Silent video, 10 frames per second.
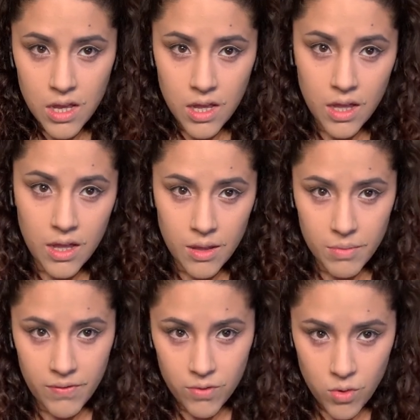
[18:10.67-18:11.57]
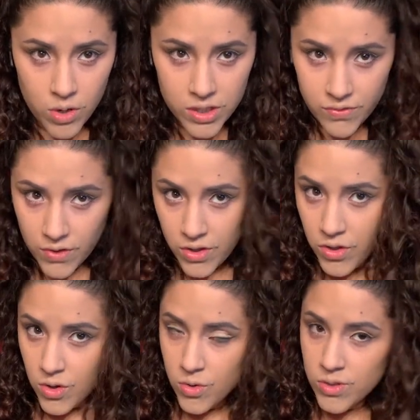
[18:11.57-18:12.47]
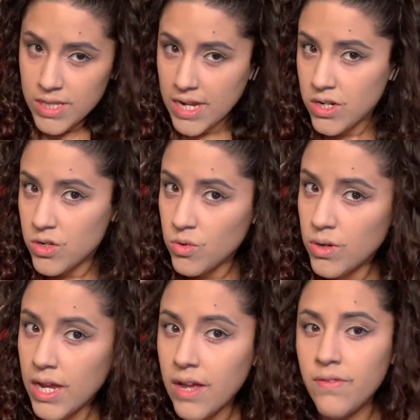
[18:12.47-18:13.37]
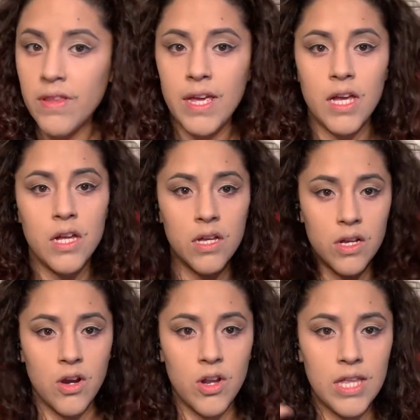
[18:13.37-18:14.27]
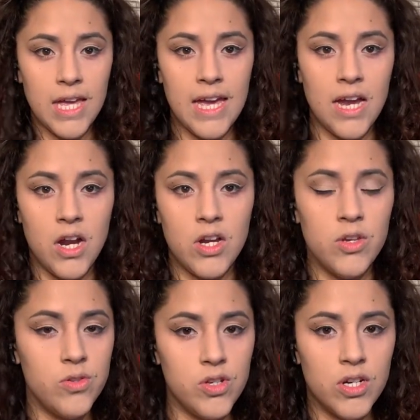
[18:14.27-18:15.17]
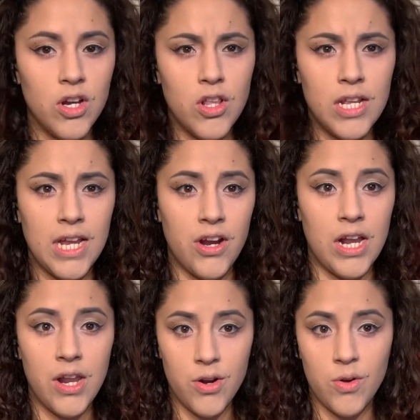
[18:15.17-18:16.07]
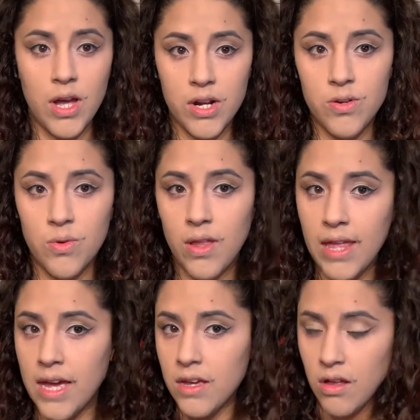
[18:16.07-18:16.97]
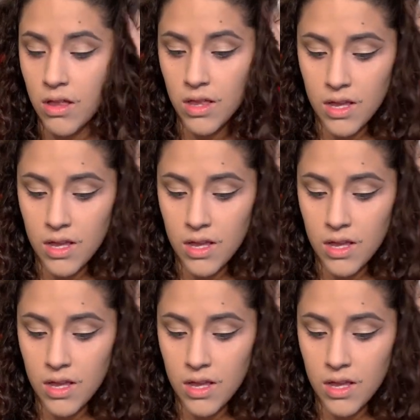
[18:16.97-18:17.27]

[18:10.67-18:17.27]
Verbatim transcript: Um, of course, for those that don't have like curly hair, use your curling iron. I don't know how to do all that, y'all.